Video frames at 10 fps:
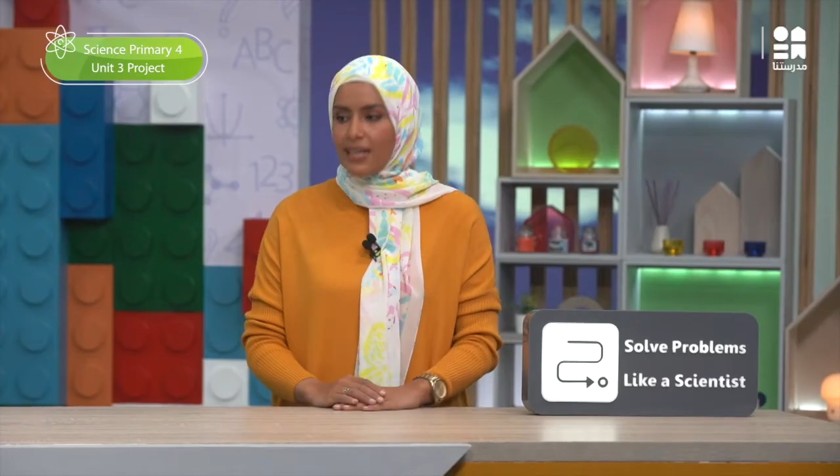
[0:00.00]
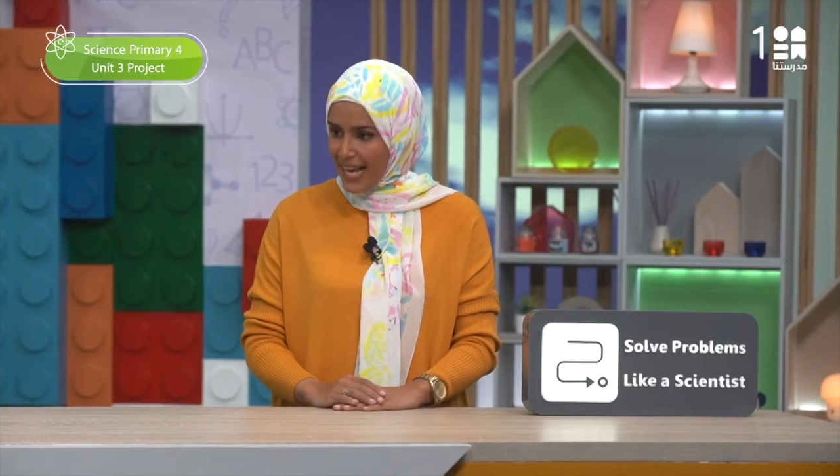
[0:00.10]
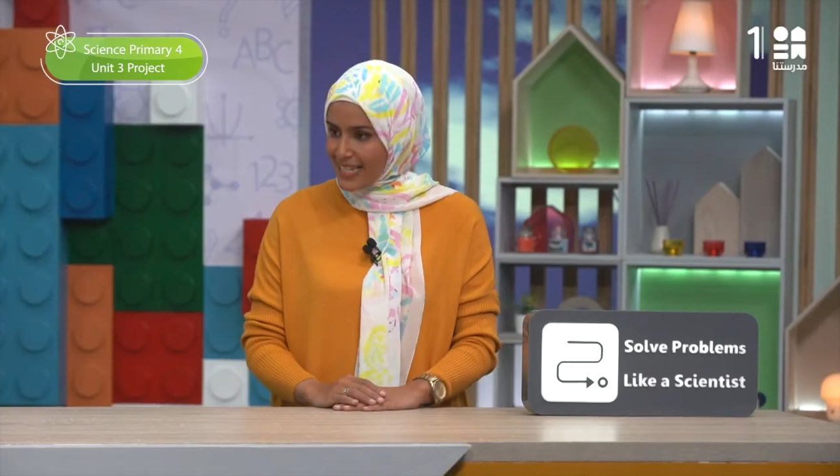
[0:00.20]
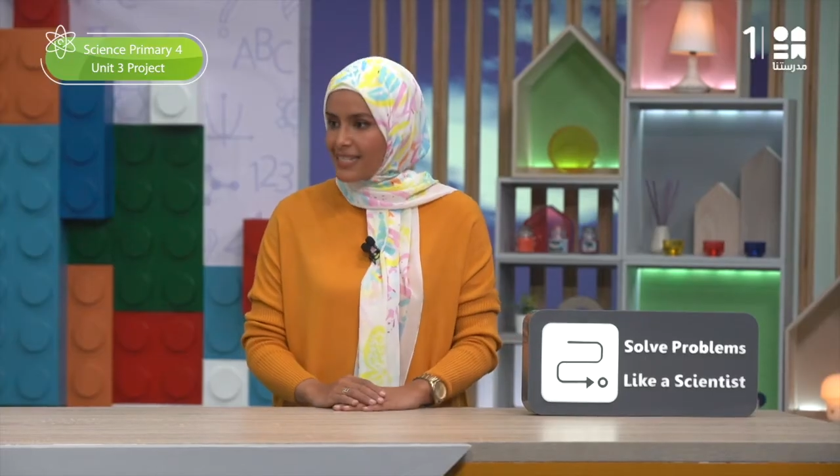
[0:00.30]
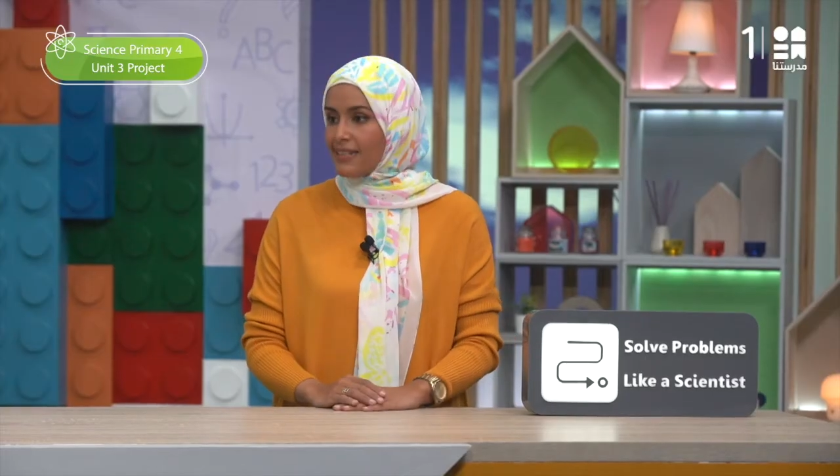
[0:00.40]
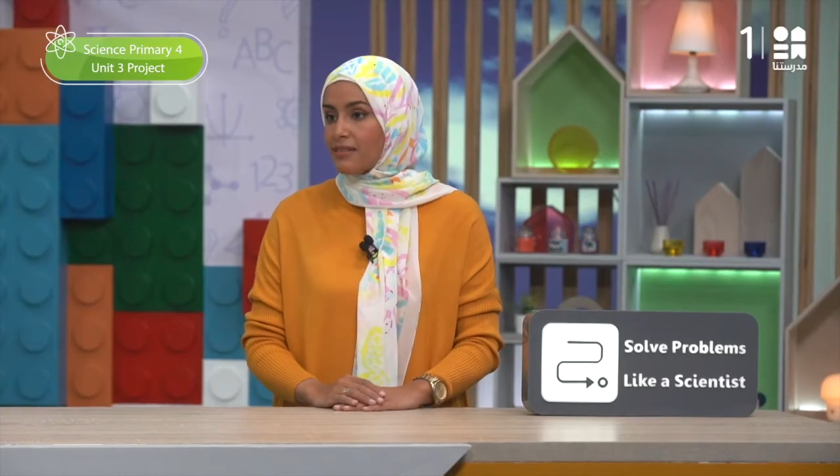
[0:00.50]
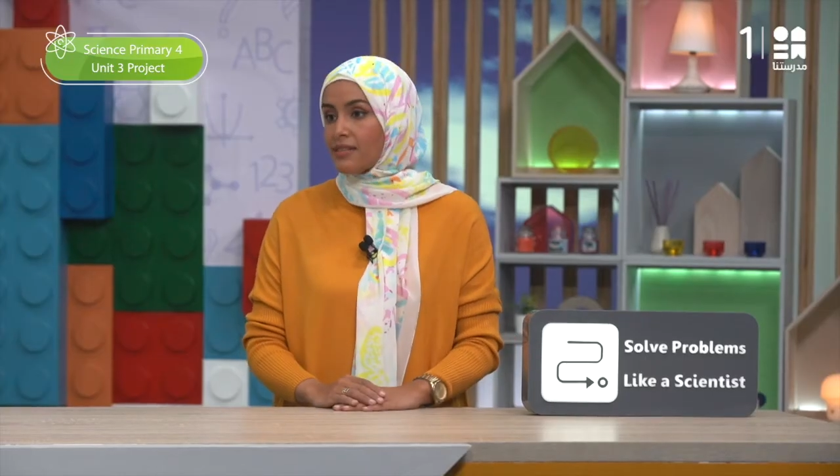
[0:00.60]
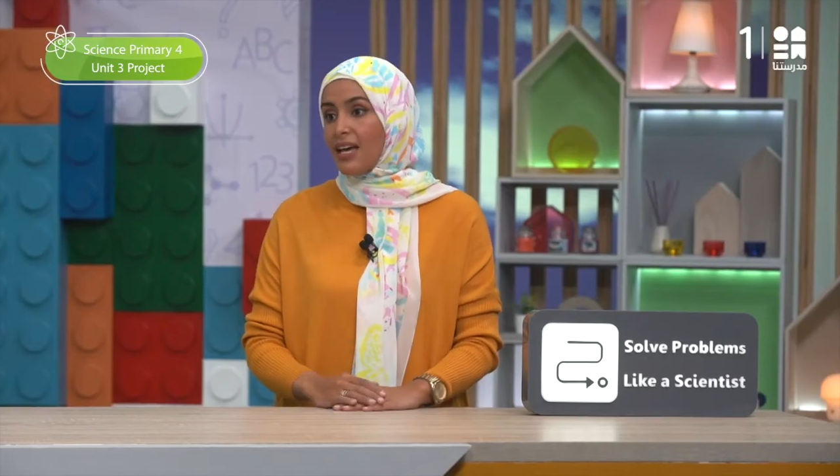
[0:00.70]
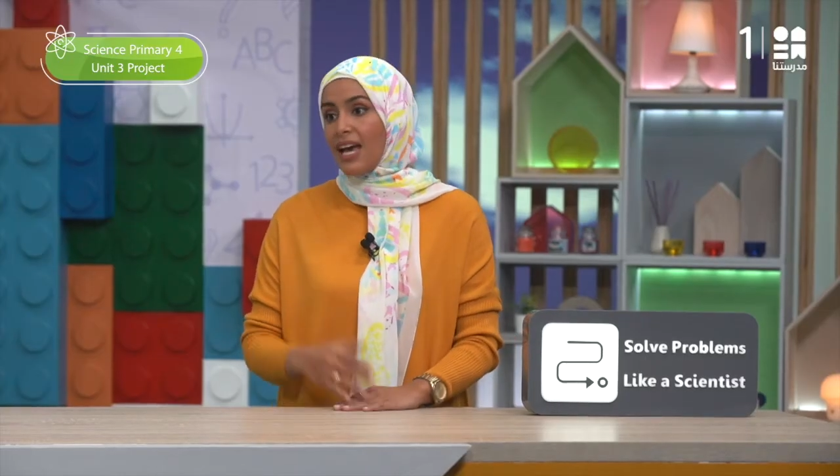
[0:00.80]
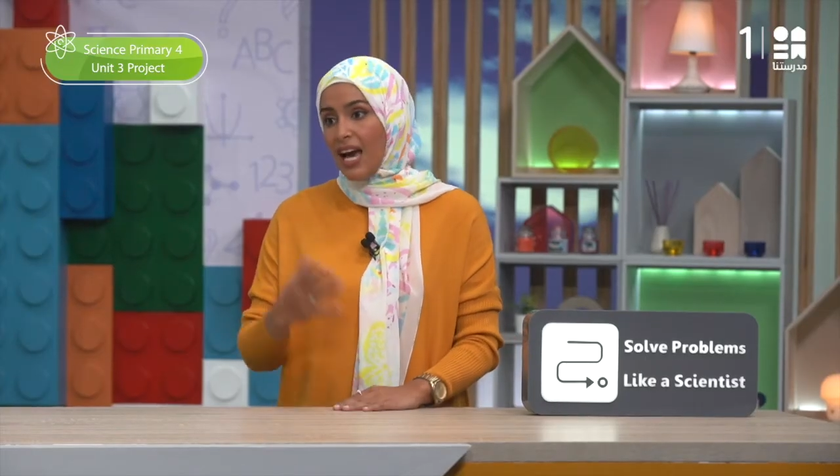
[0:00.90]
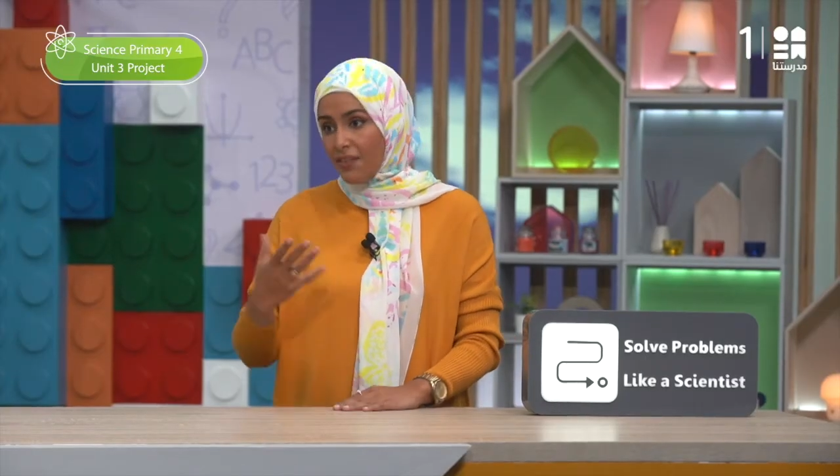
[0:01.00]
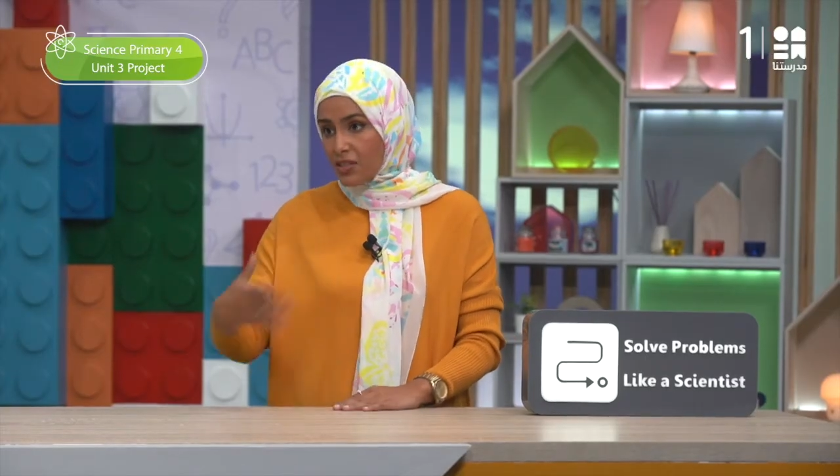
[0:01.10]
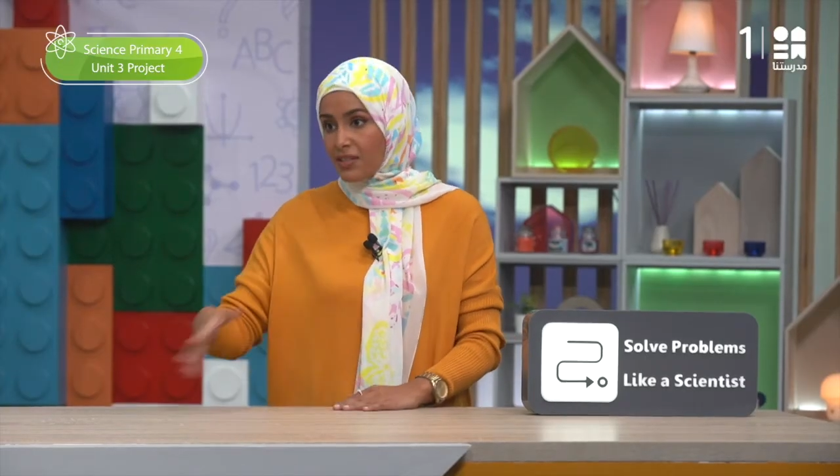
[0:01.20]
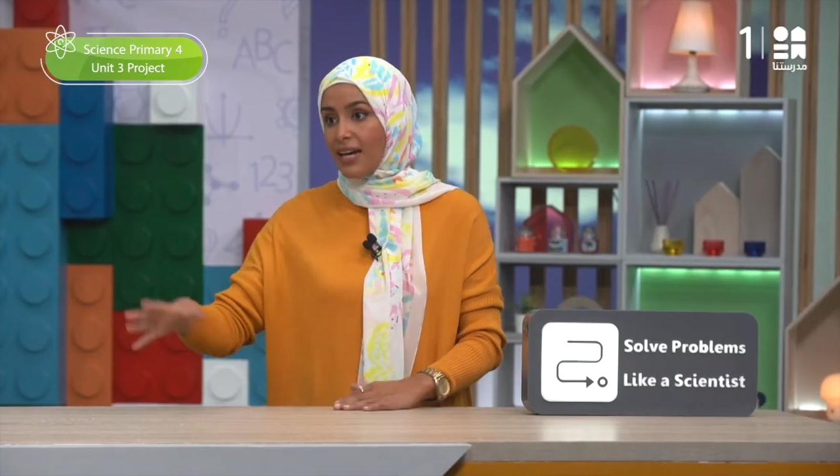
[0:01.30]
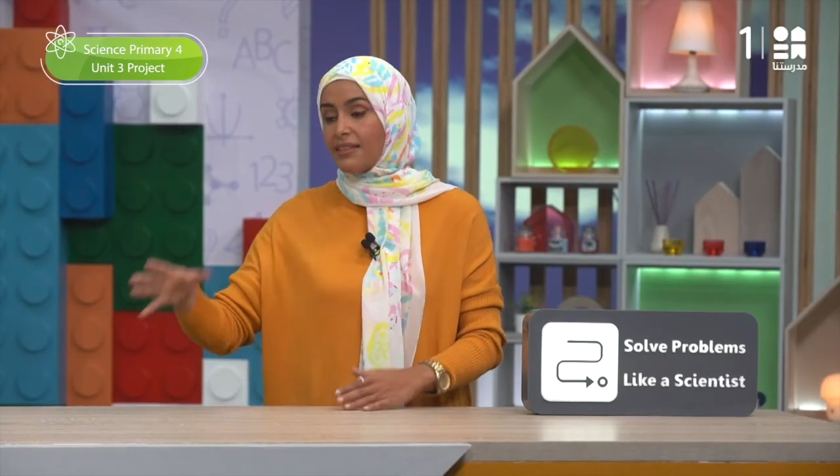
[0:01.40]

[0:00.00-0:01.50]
Excellent. After that,